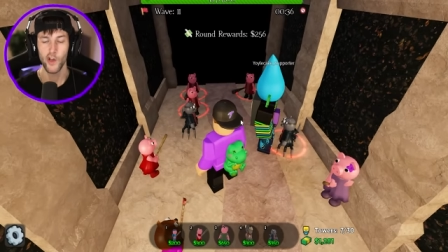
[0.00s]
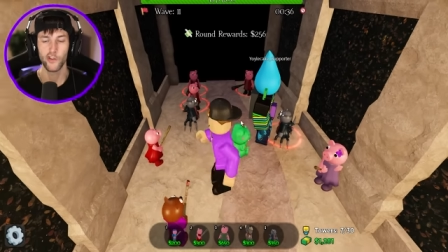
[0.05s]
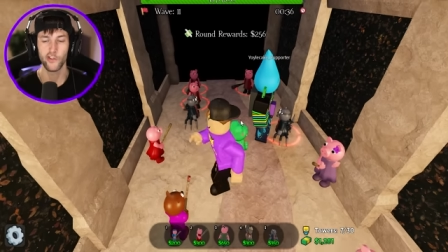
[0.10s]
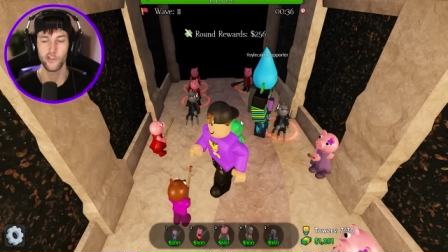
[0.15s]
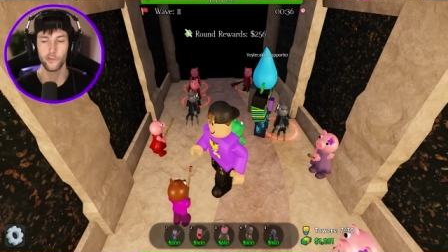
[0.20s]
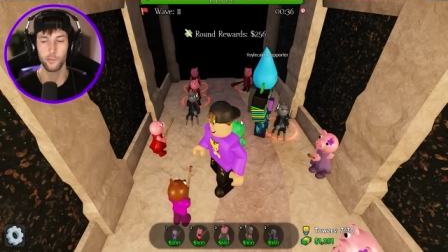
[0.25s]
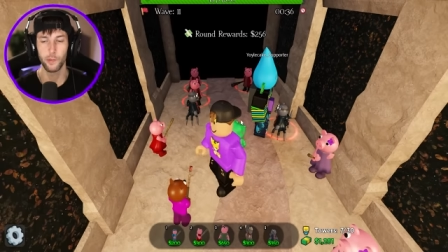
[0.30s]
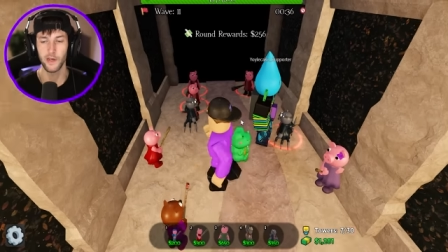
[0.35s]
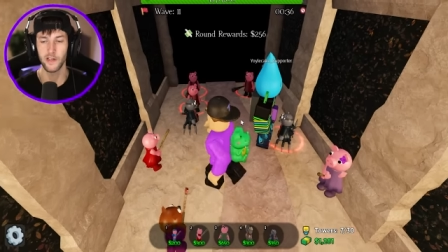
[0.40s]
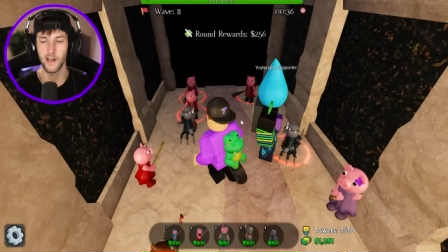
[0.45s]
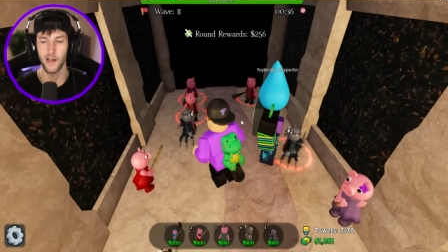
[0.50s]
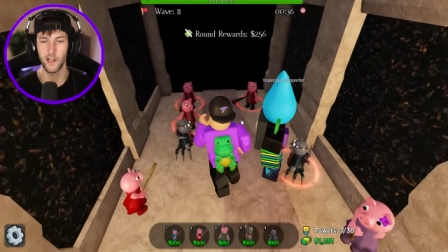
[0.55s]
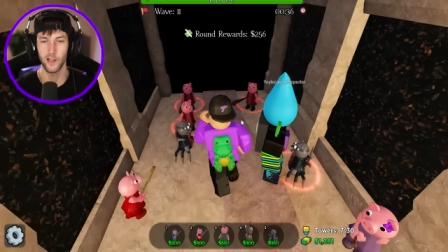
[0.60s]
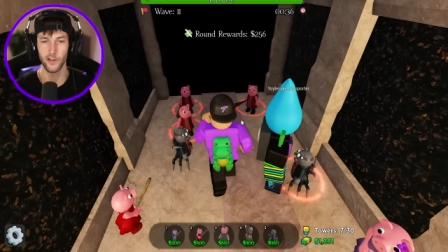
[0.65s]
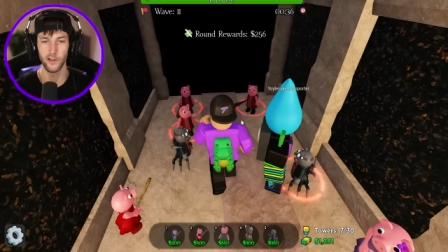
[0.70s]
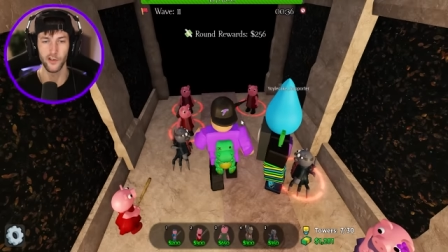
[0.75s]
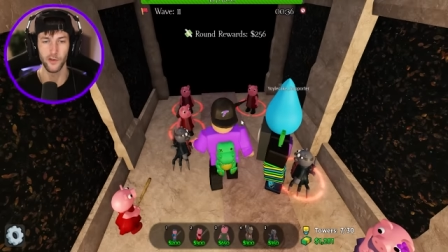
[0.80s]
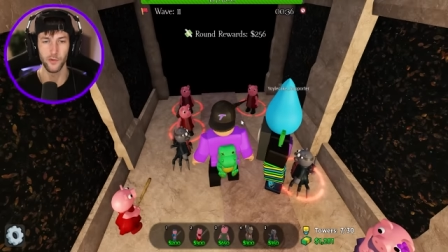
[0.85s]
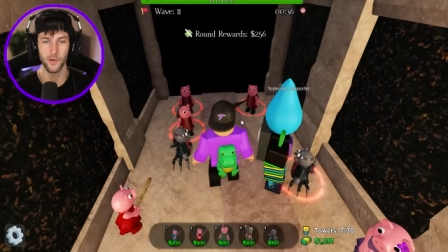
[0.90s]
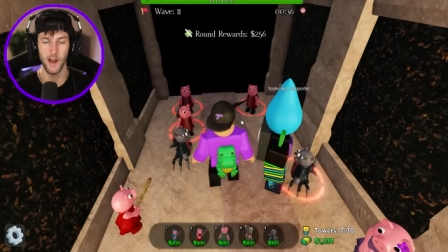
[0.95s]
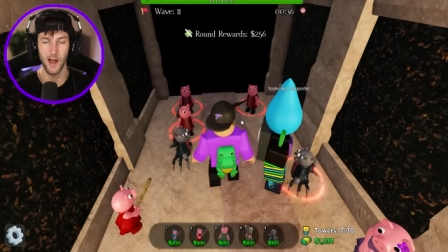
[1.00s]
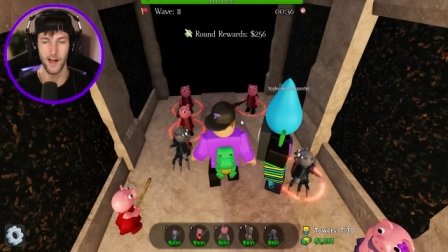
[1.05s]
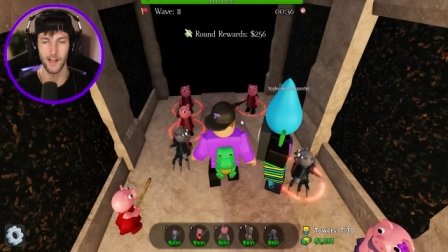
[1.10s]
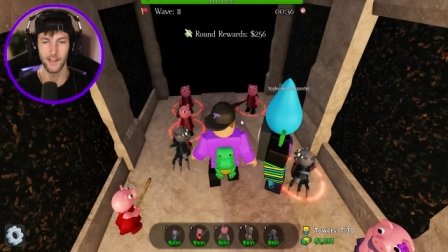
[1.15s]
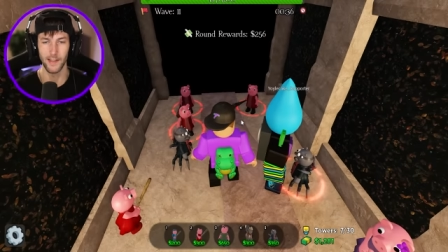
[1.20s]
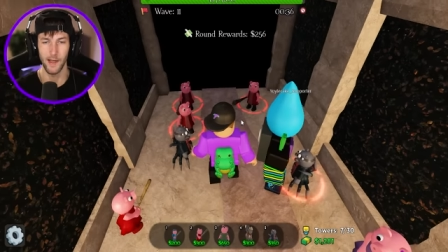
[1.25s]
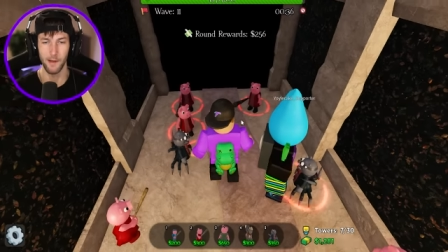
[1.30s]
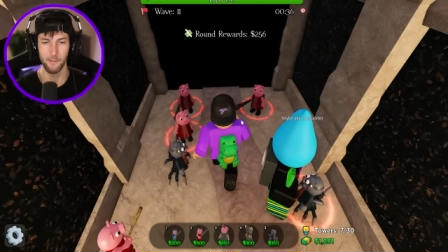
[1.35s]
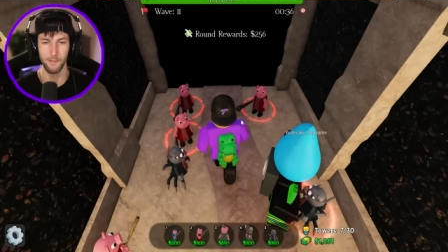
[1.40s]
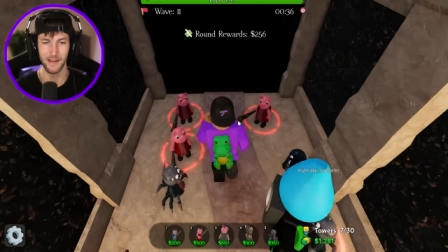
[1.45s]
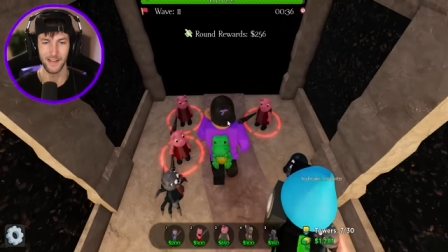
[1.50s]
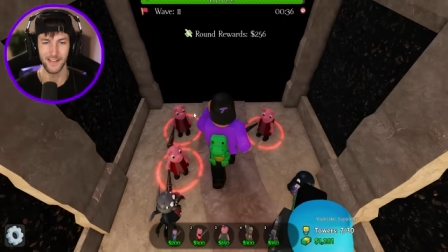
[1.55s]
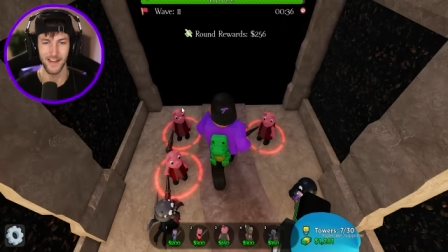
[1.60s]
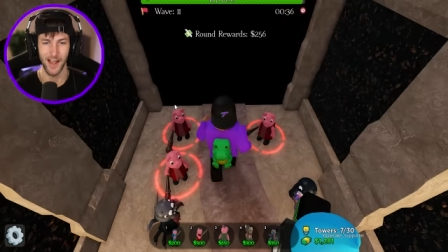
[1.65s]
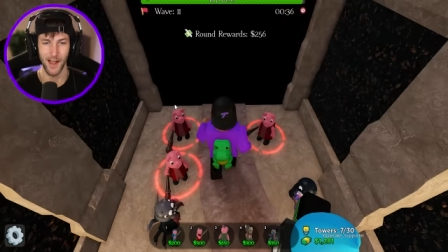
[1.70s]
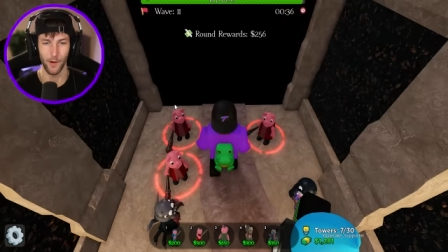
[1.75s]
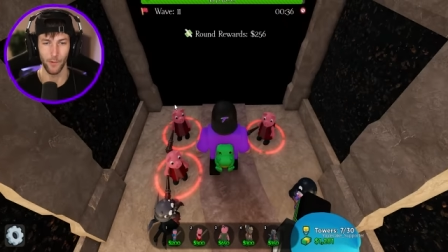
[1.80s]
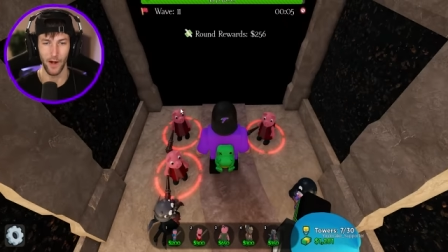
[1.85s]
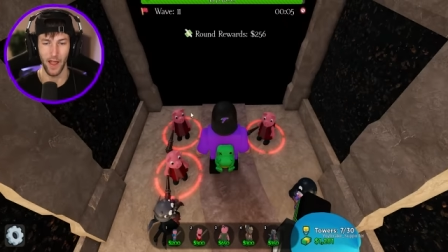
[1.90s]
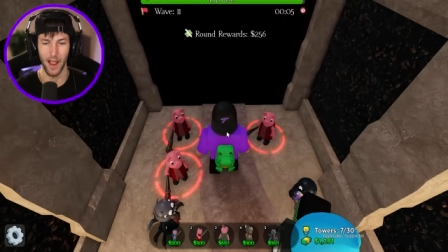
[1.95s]
Spadella, do not let me
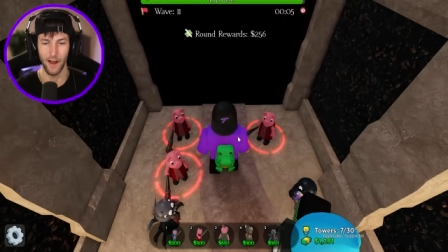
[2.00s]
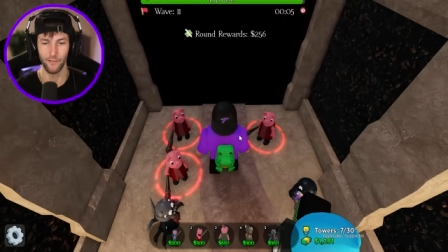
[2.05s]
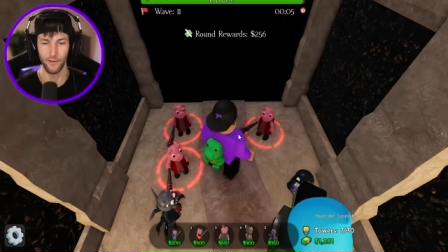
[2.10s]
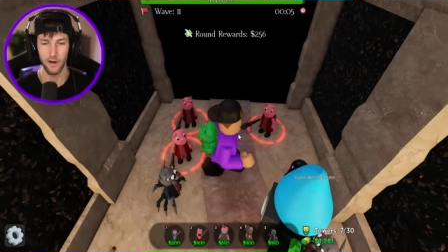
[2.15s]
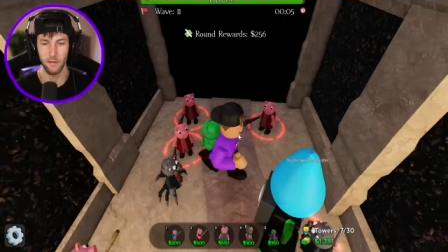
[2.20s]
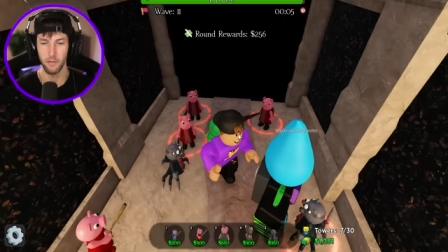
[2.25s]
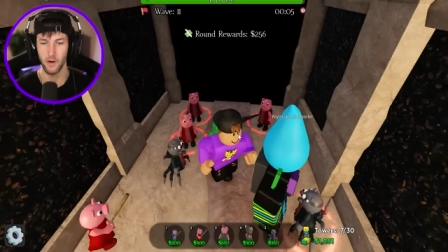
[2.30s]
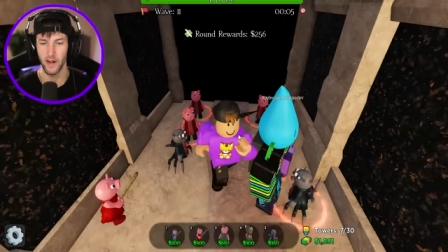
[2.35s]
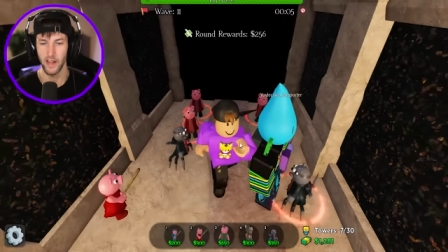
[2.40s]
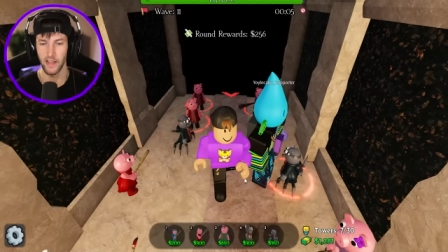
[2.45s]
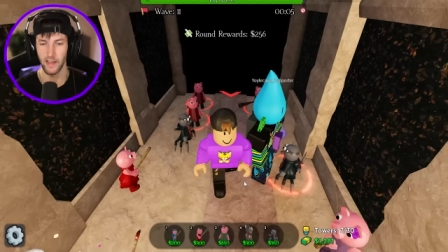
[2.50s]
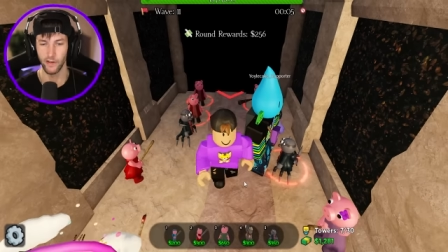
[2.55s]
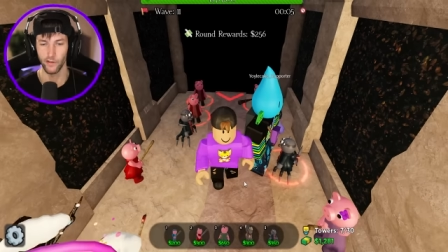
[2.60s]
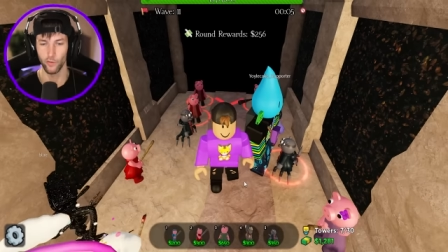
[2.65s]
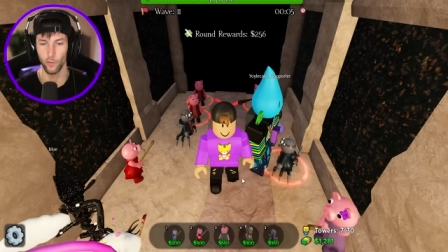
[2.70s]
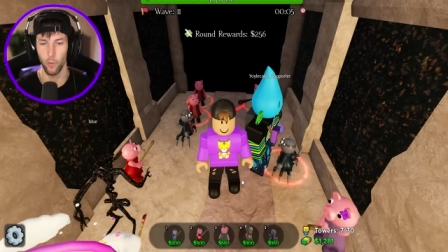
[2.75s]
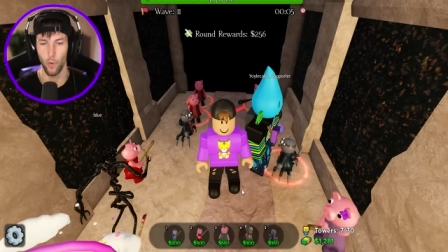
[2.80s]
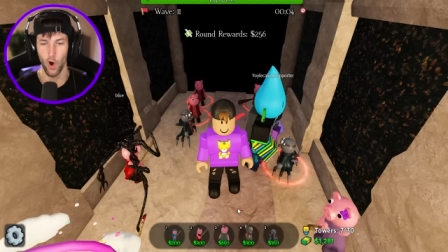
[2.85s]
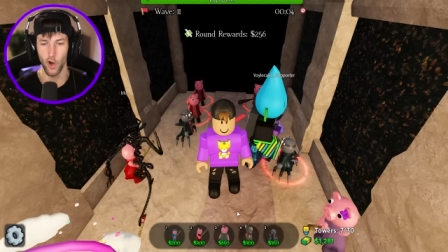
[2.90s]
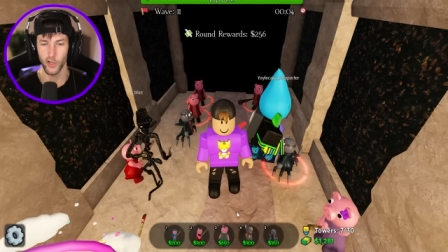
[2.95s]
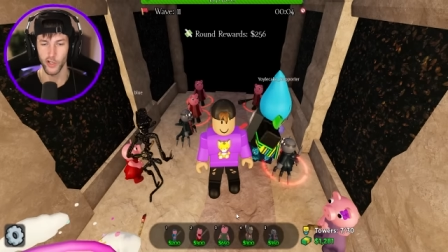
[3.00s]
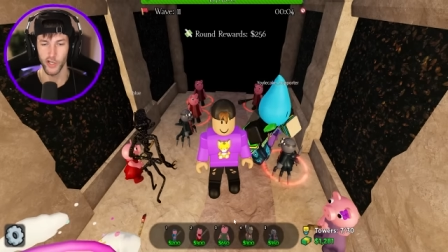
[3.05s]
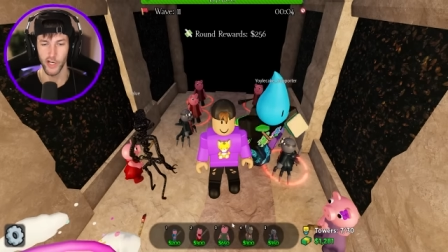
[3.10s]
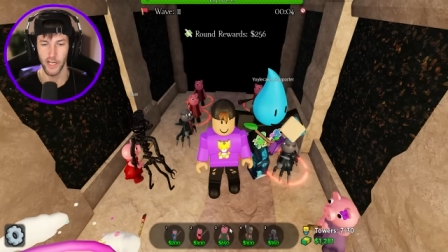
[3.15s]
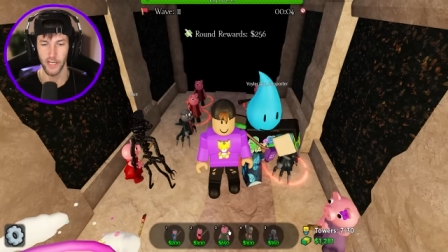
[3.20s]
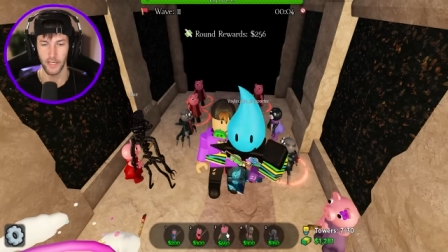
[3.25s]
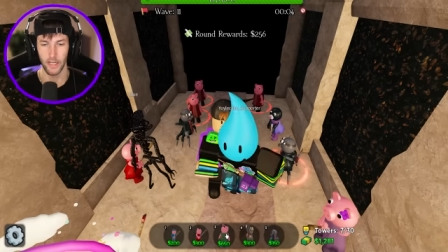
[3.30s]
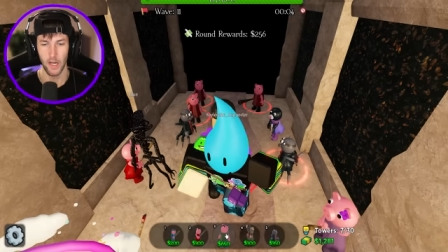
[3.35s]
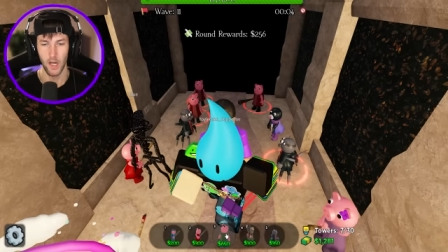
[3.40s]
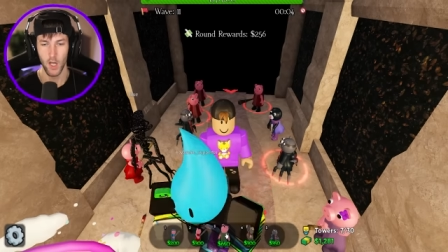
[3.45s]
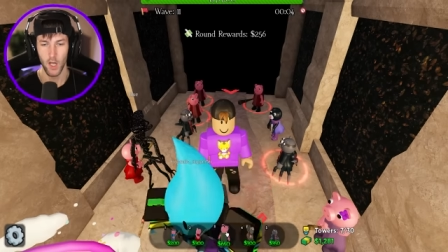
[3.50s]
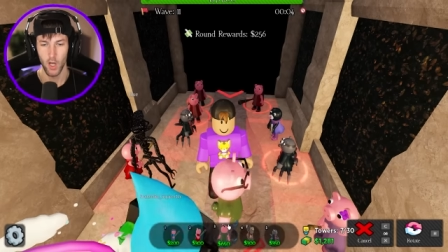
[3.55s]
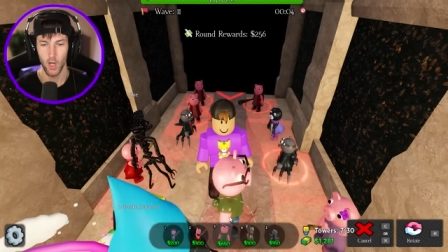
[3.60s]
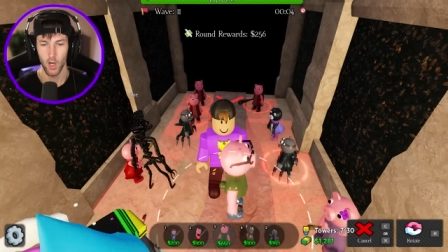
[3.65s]
down. Everybody is watching.